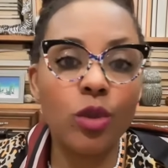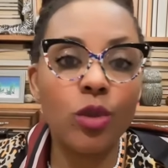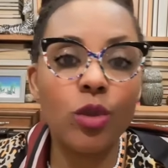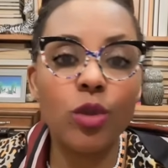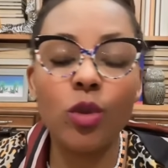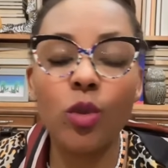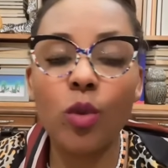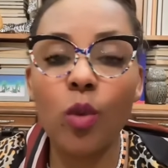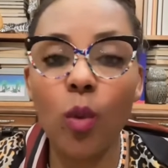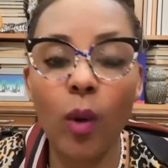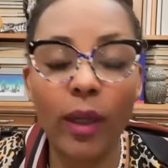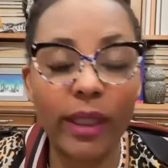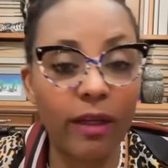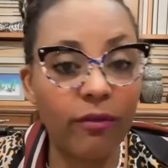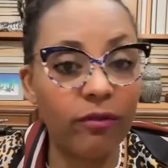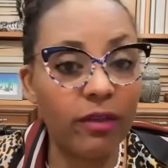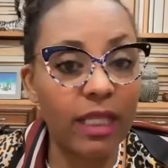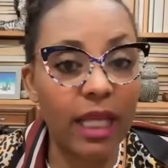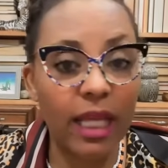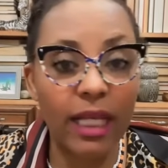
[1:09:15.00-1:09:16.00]
to do
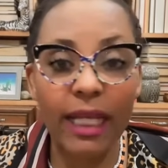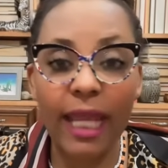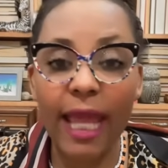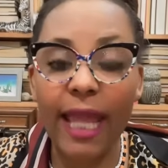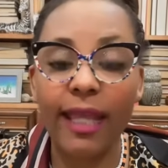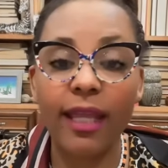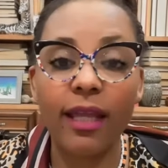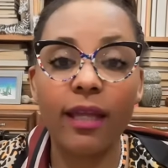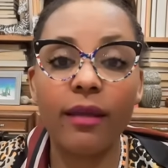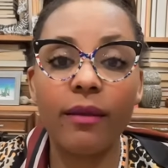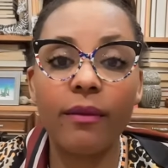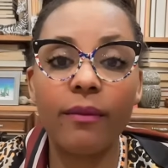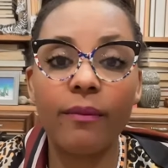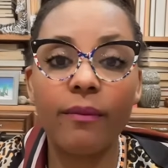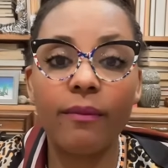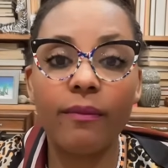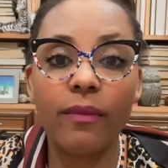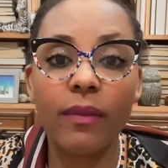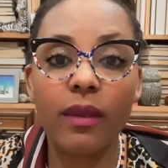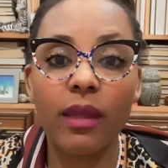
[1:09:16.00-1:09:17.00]
whatever they like.
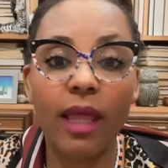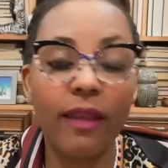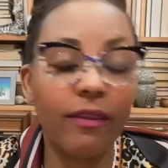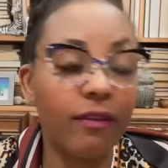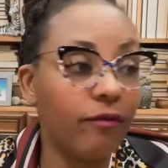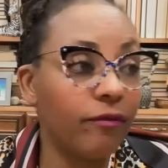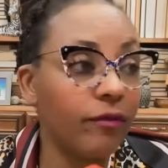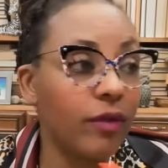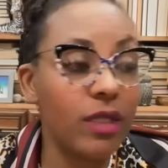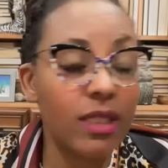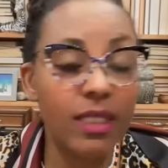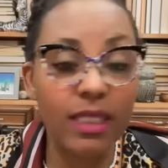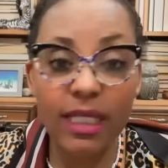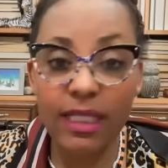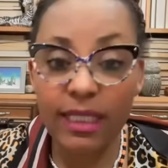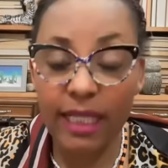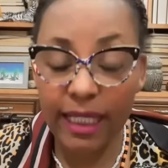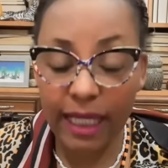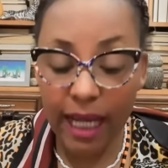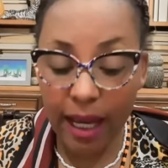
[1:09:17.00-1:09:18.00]
And the first
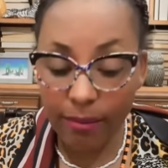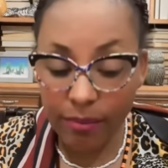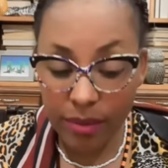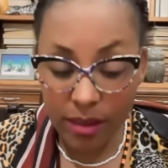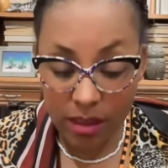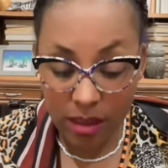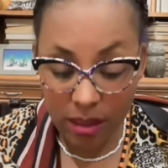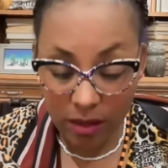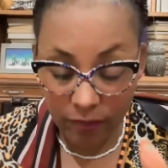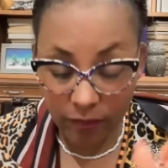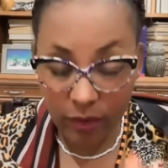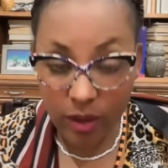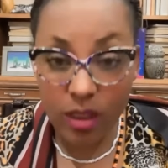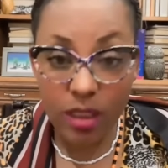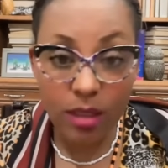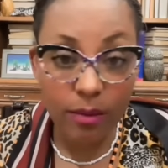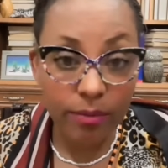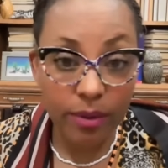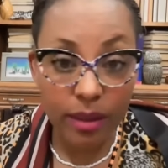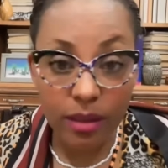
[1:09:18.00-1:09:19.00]
thing that happens is
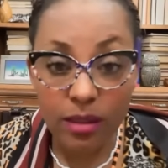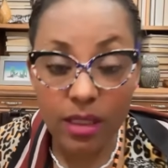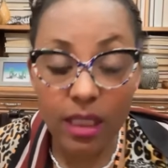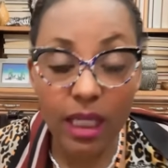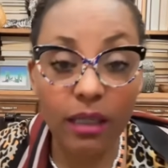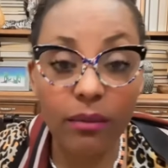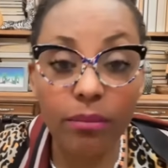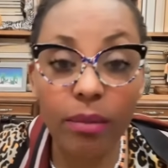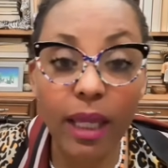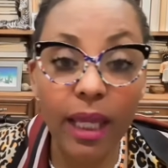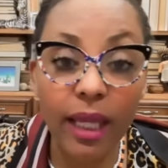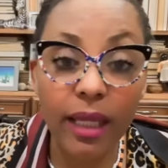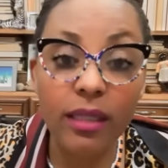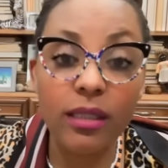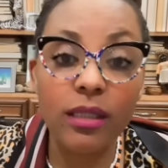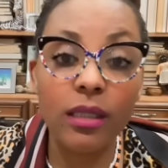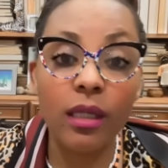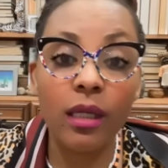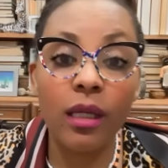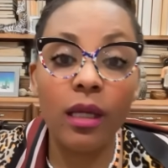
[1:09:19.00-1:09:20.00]
first the bills get
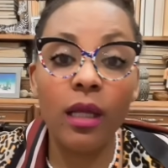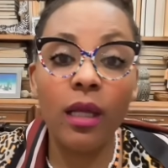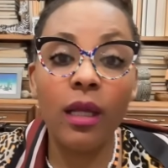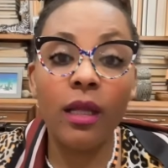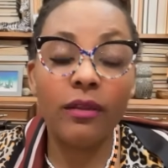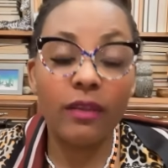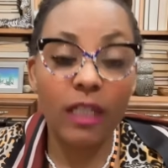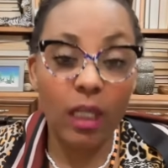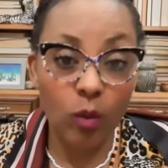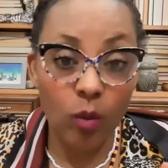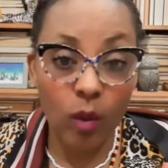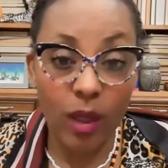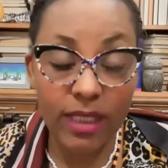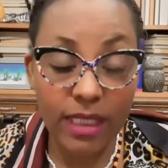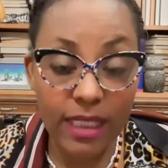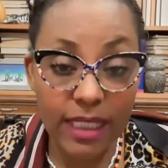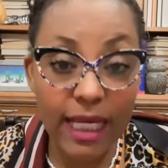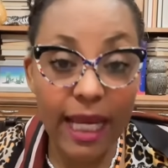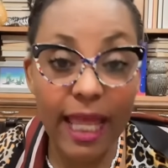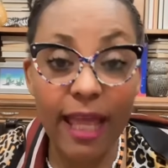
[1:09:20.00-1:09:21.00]
paid, then
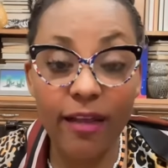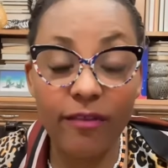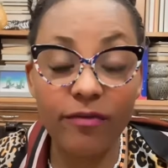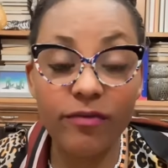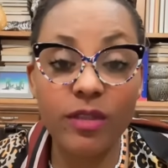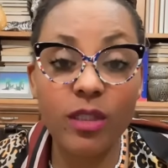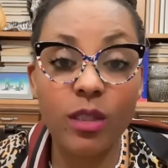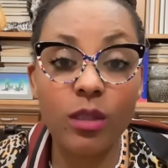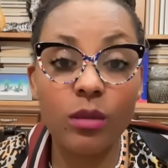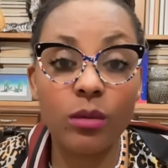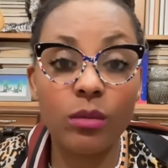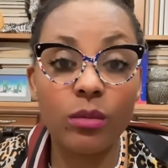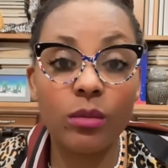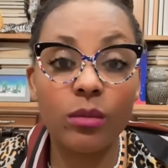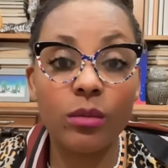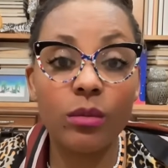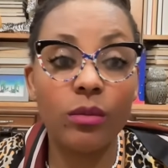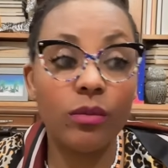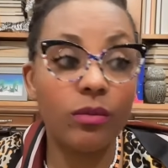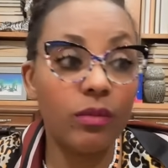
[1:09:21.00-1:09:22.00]
what's left,
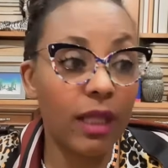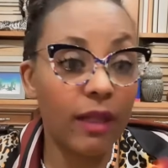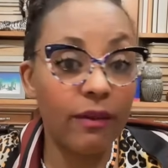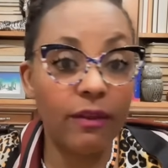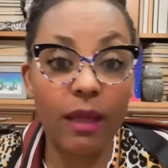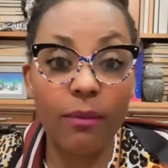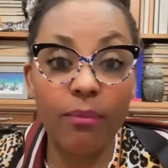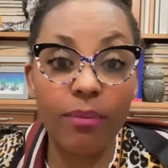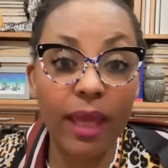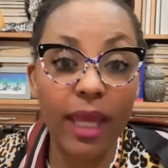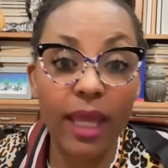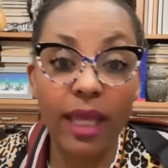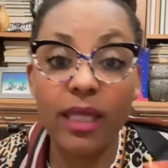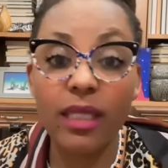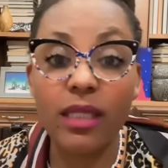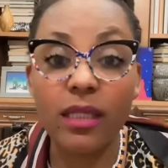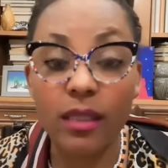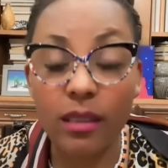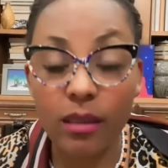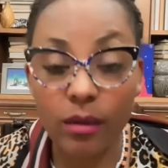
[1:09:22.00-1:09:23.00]
then they
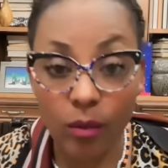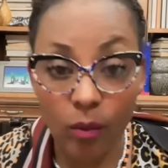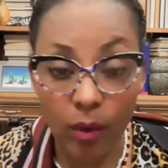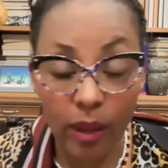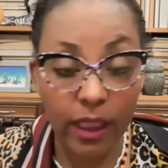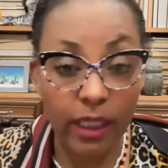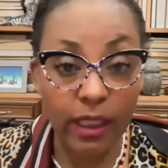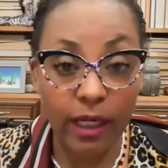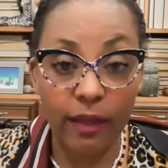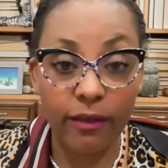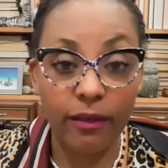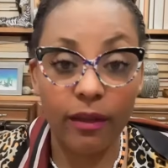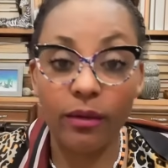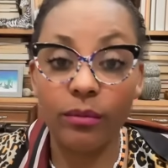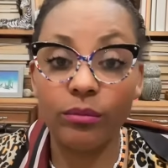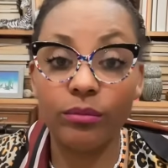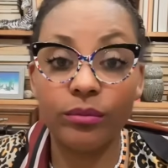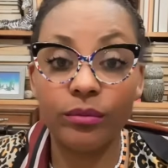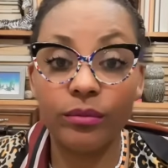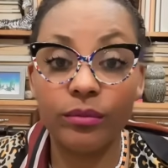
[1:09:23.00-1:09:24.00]
pay one
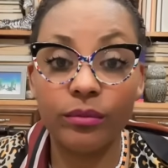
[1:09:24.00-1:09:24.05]
another.